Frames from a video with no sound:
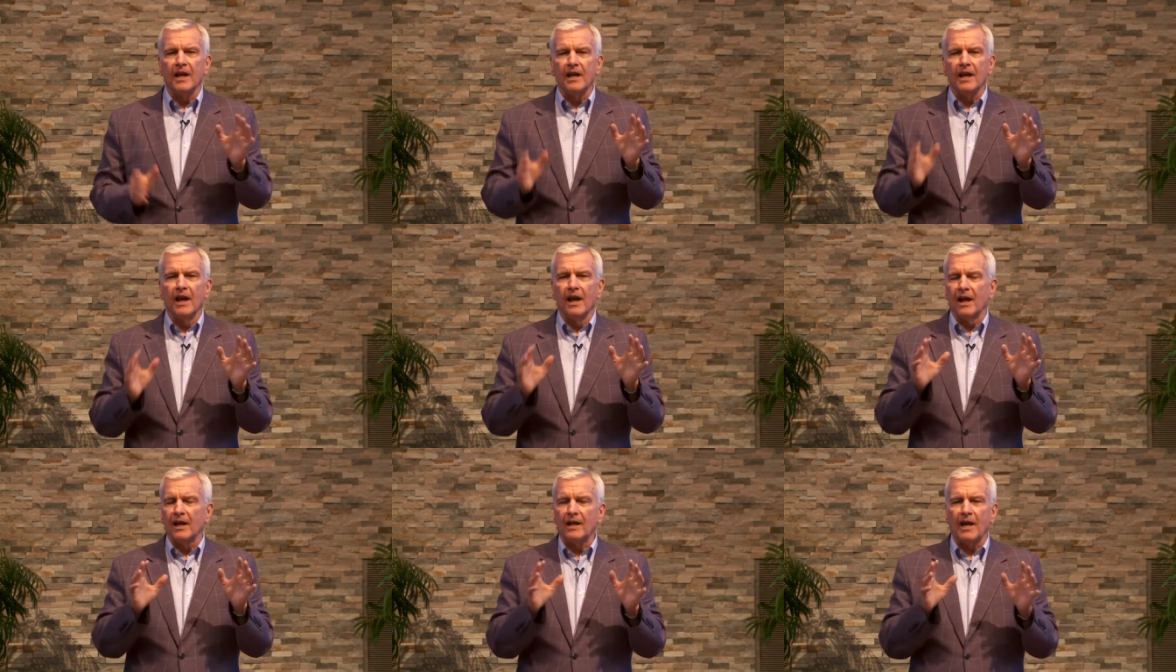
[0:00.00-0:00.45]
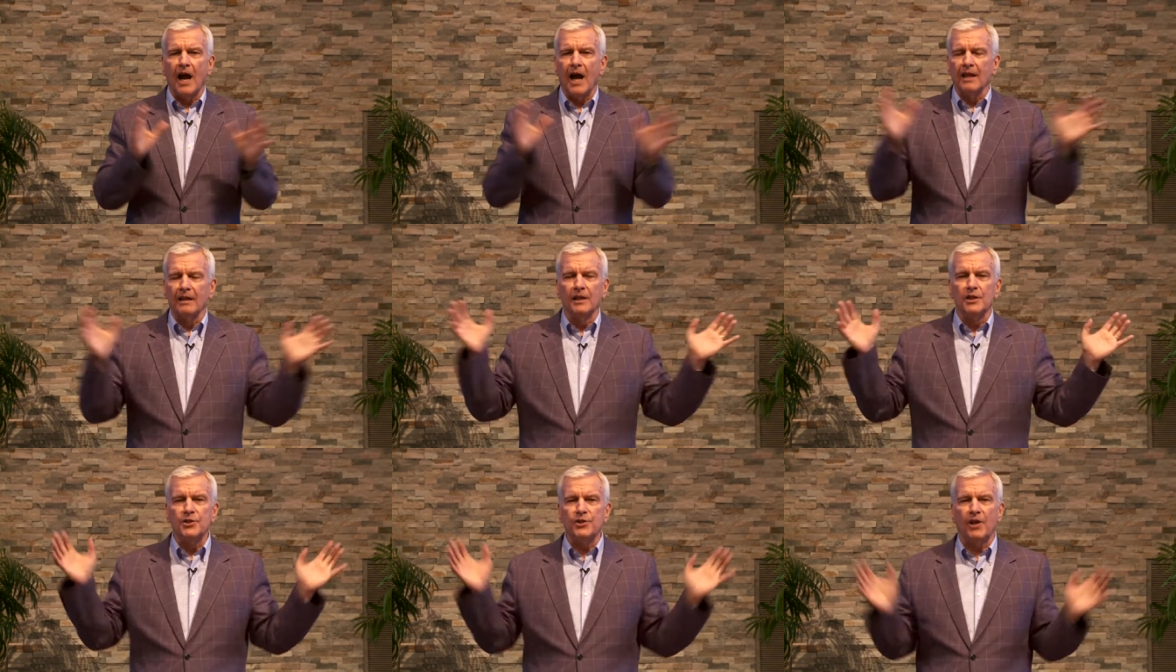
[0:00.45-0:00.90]
uh,
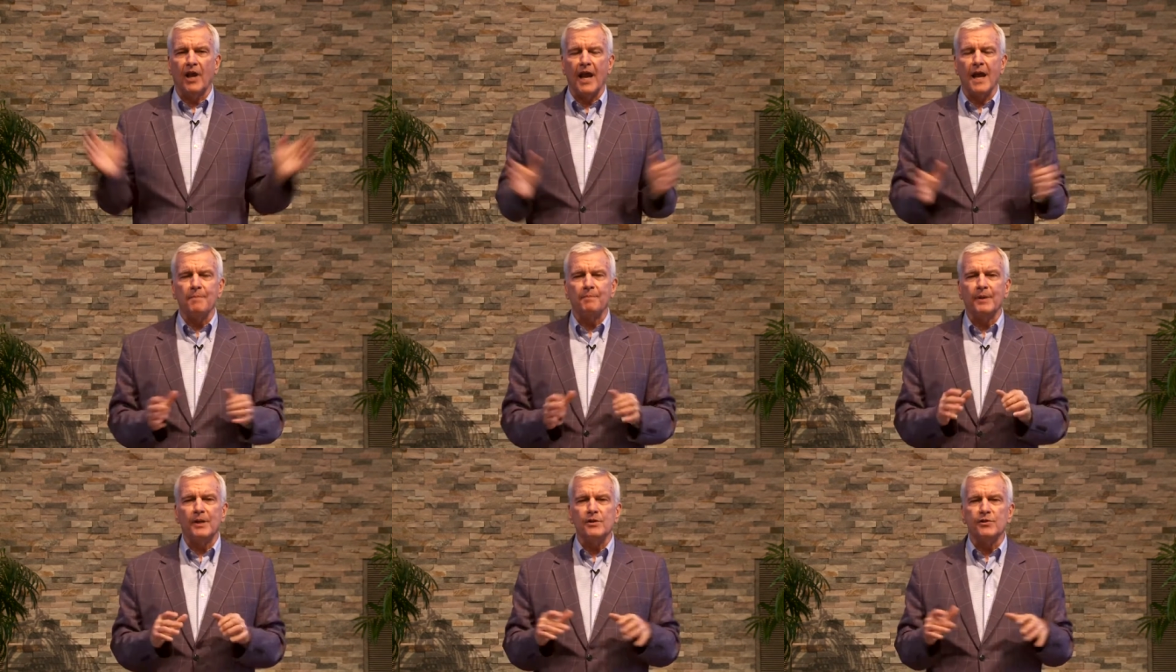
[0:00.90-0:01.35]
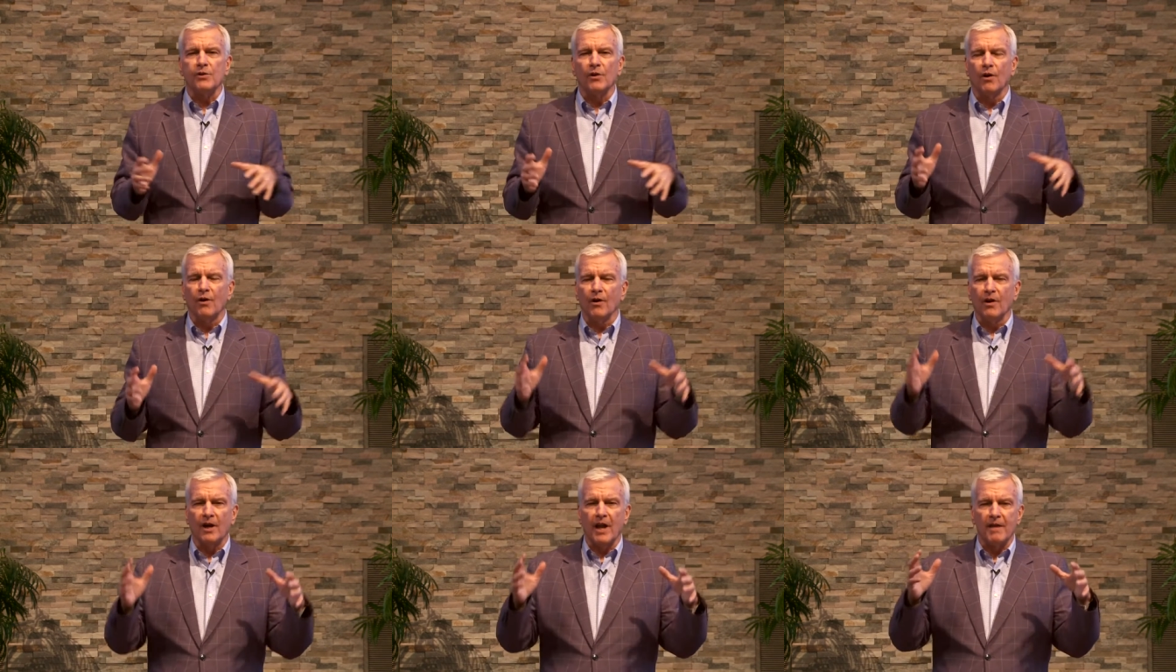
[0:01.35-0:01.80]
college campus
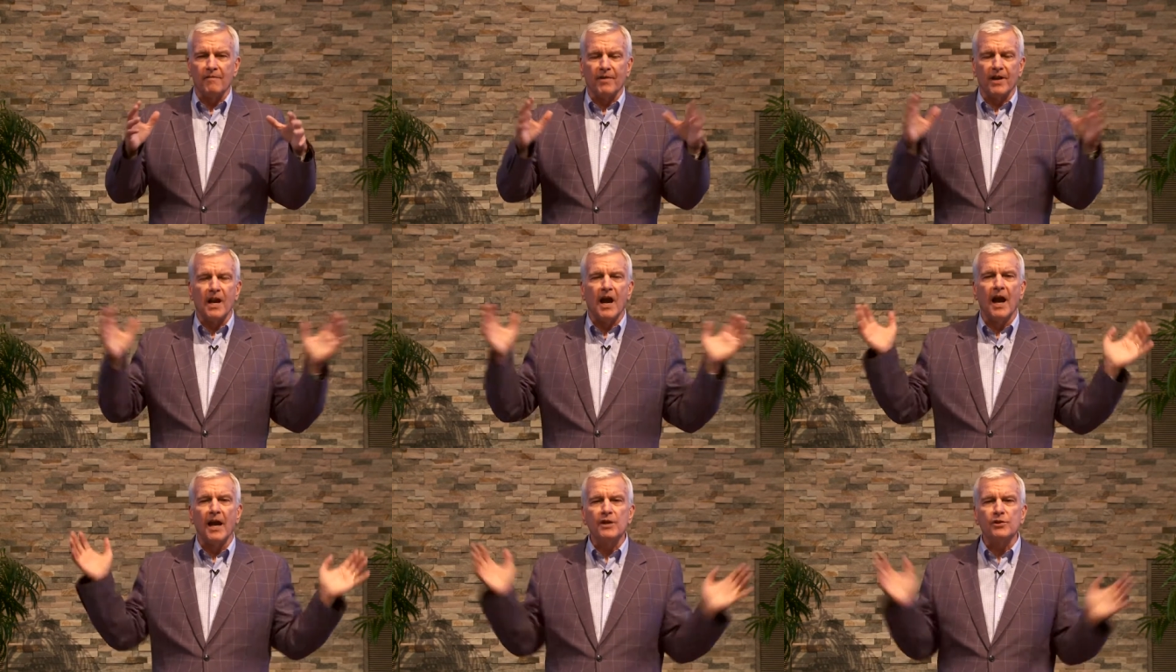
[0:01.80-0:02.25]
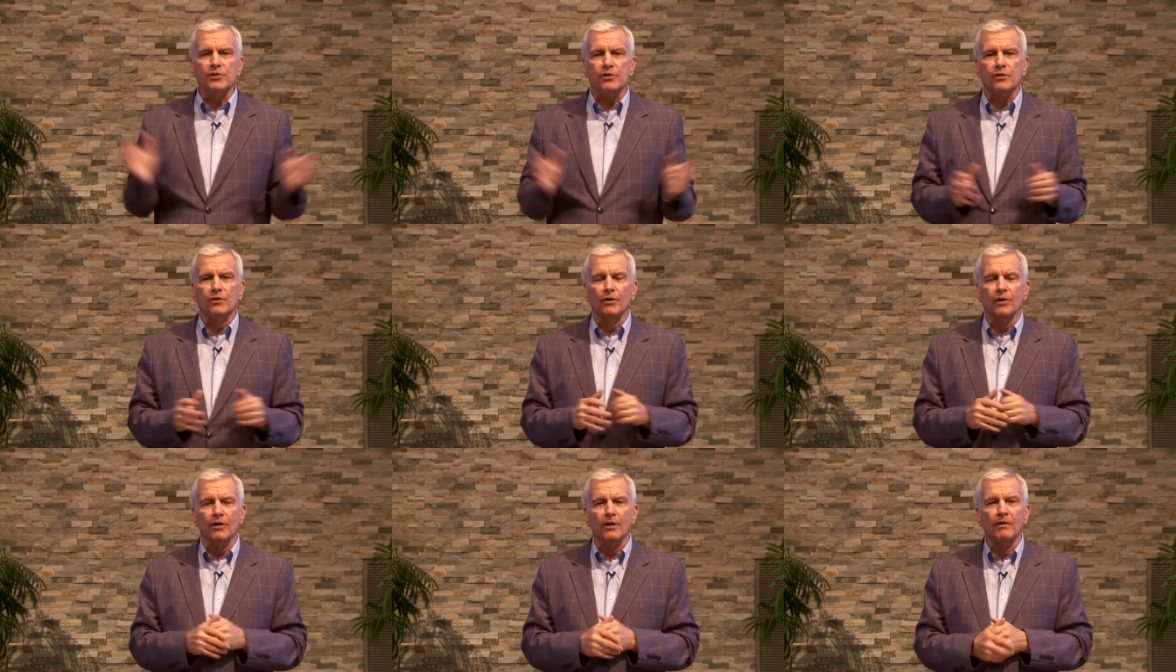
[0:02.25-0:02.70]
or in every high
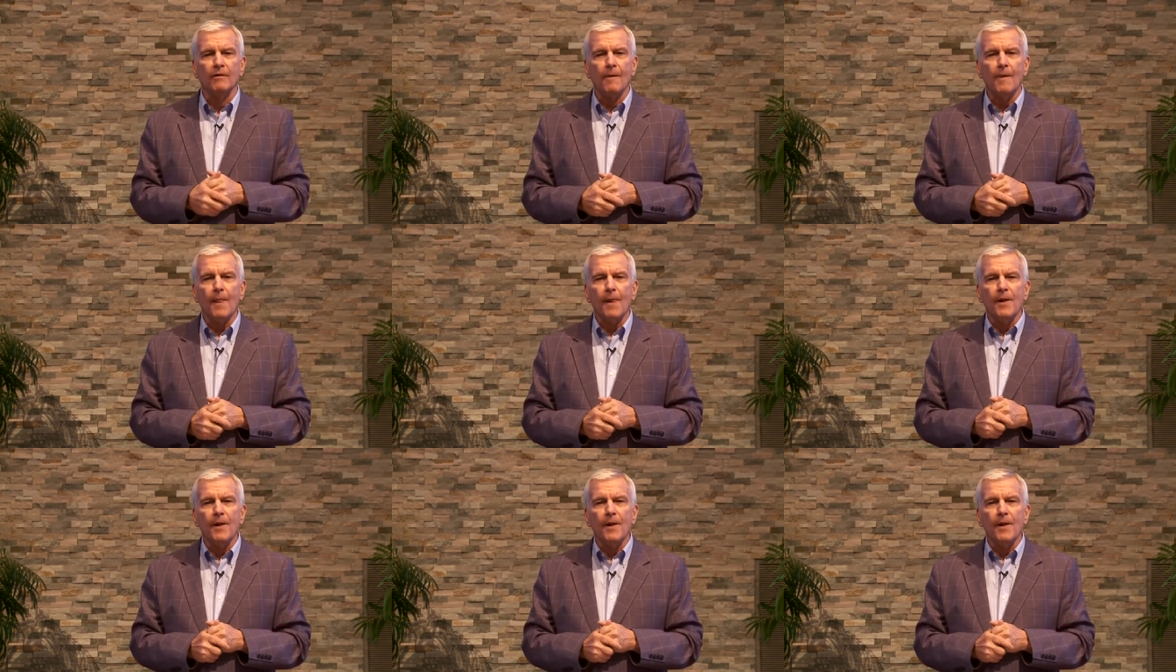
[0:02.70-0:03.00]
school,